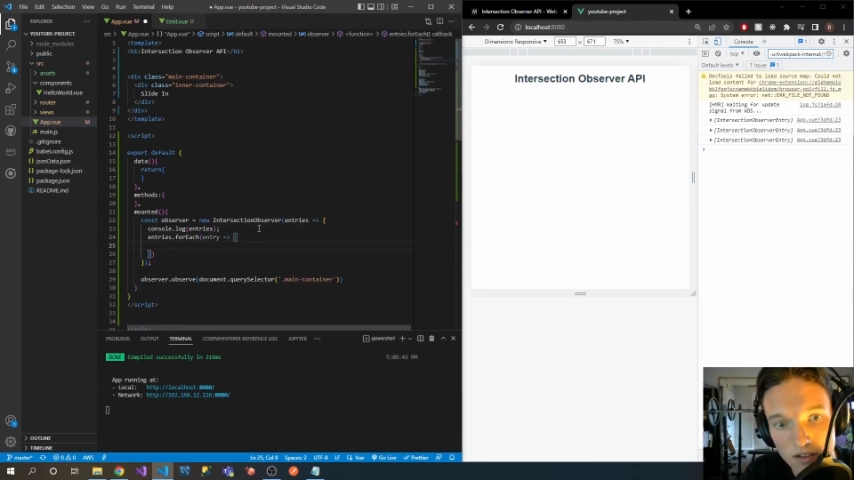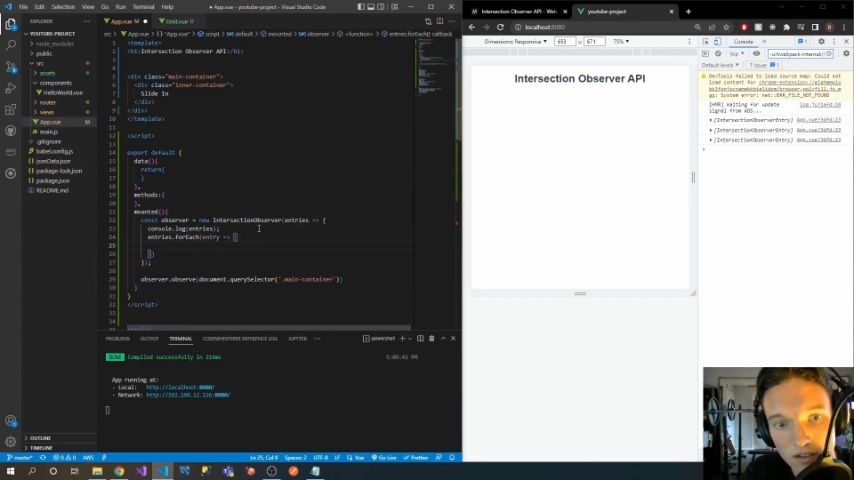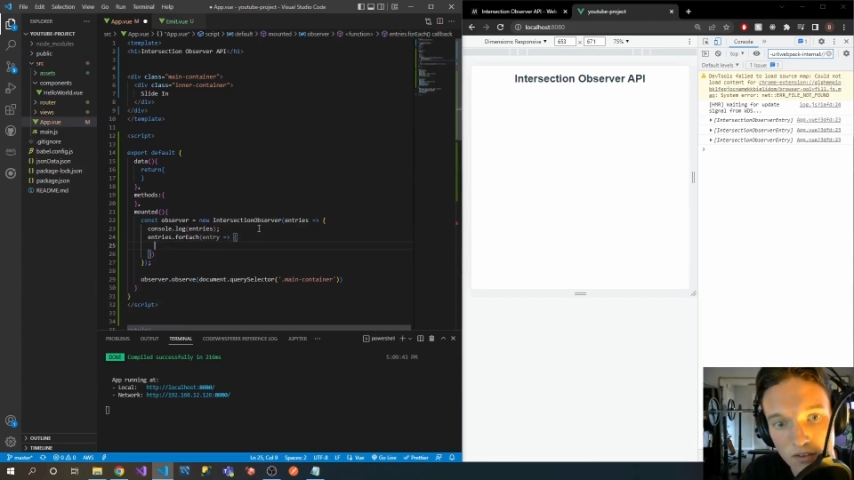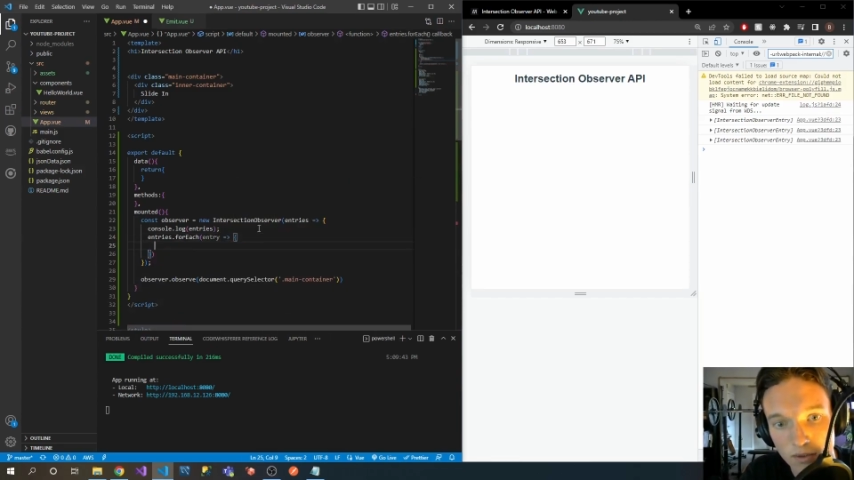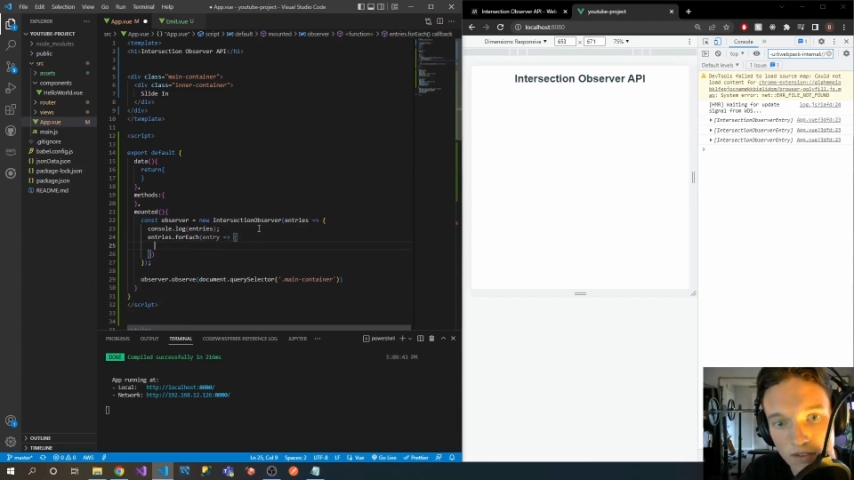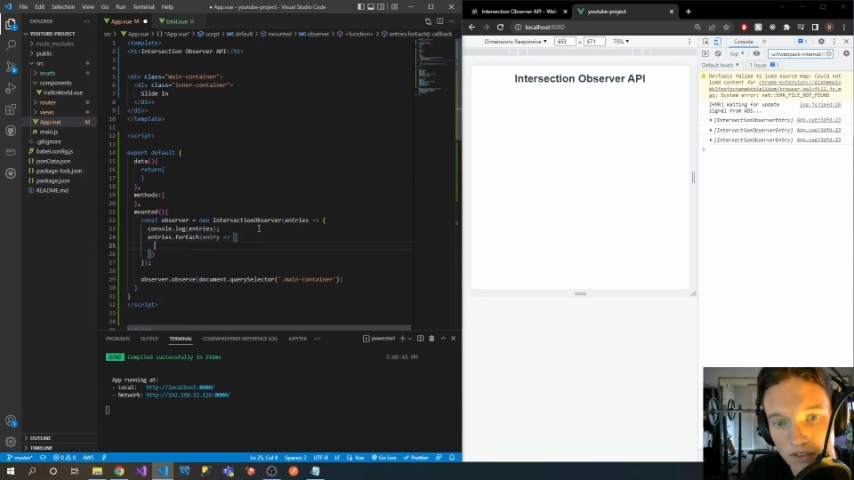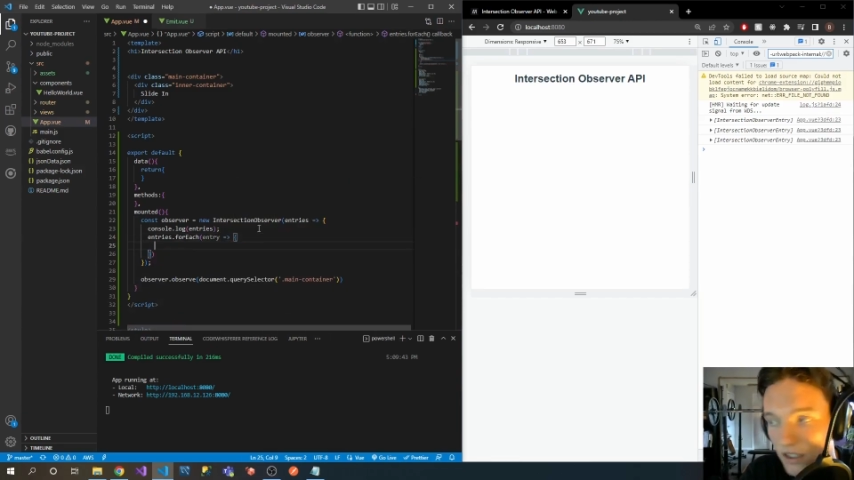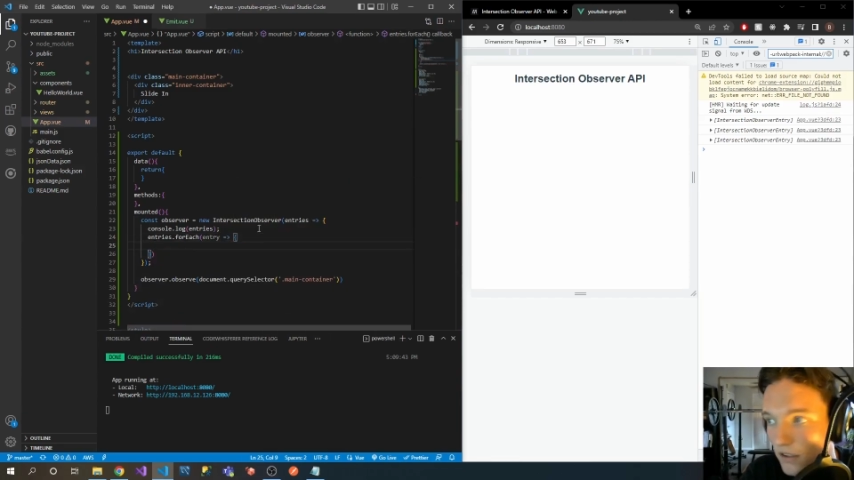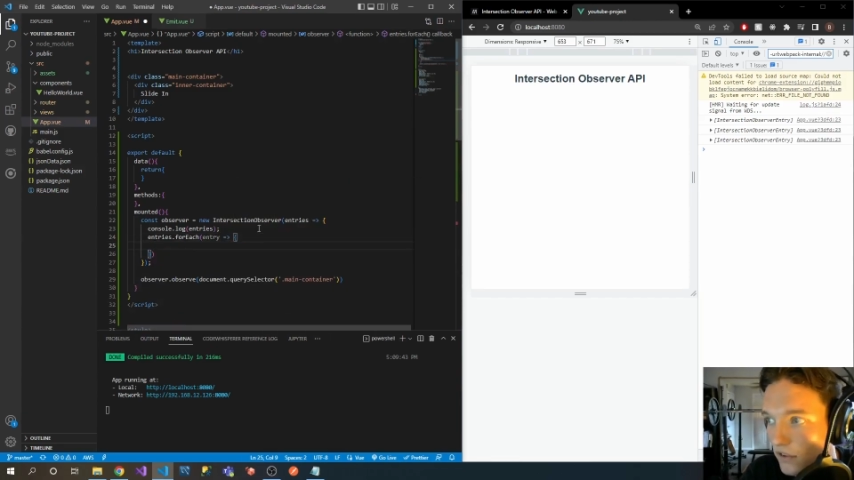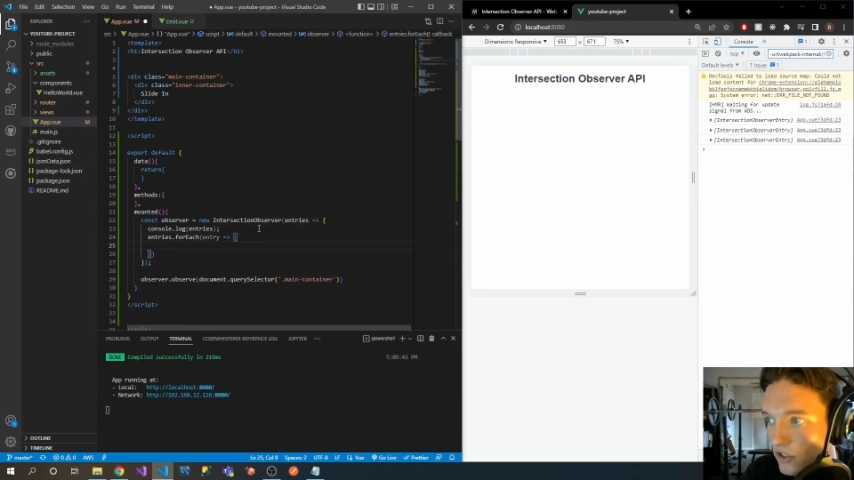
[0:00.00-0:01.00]
So we have an
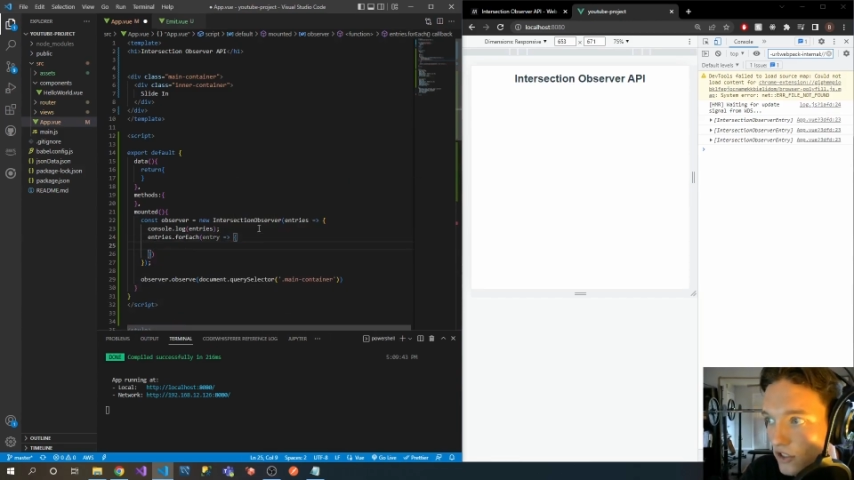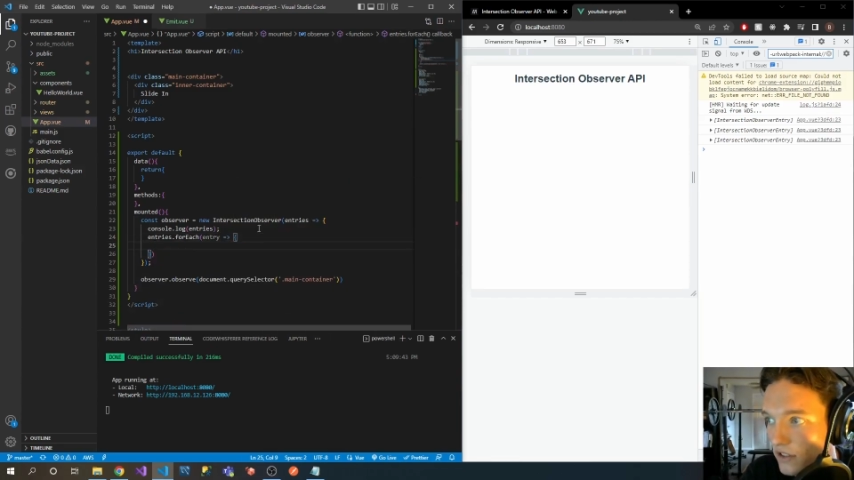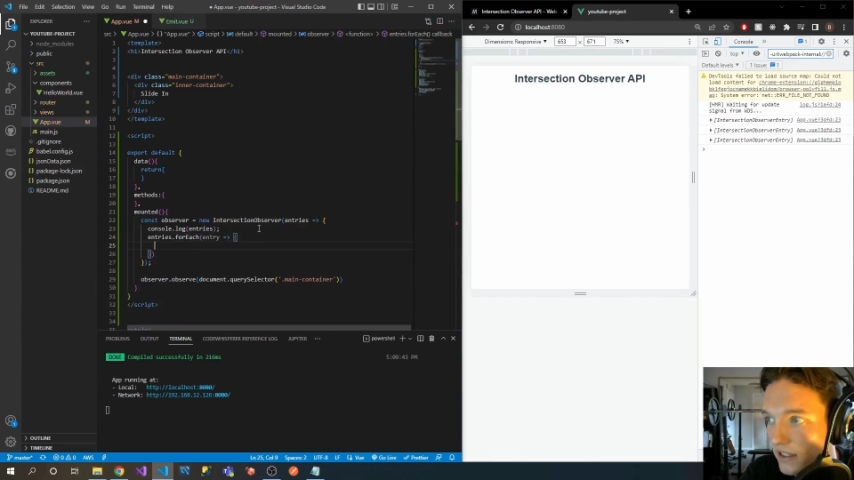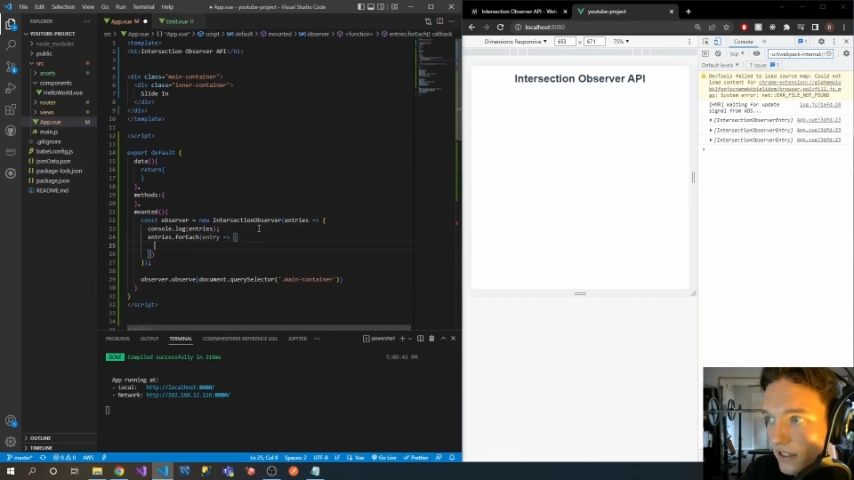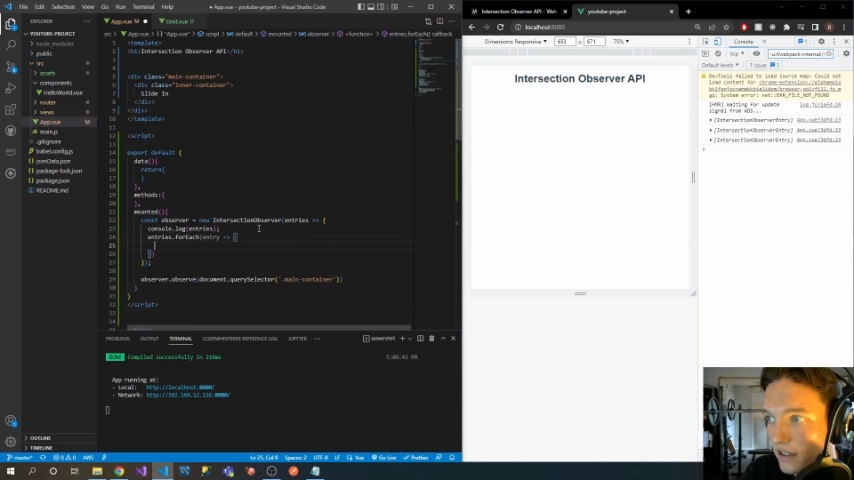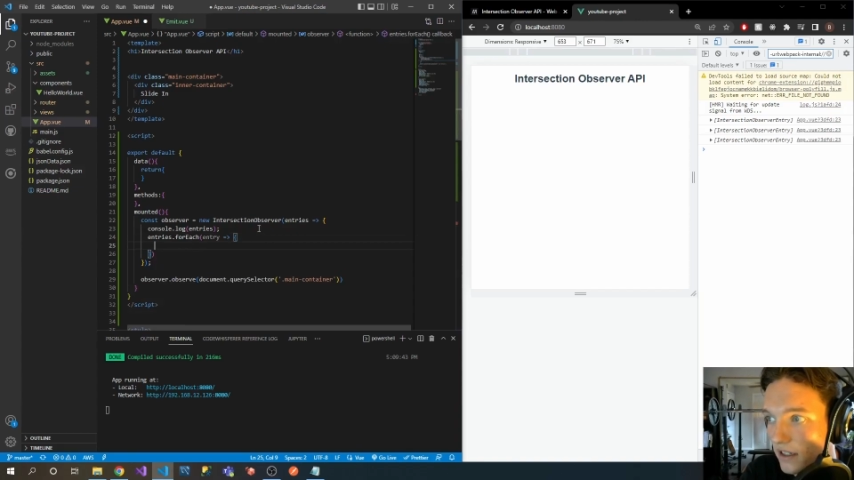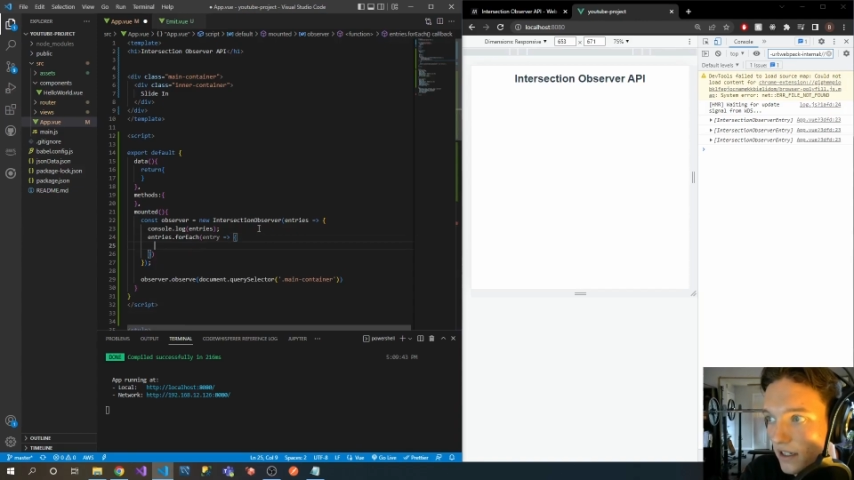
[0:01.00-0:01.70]
arrow function there,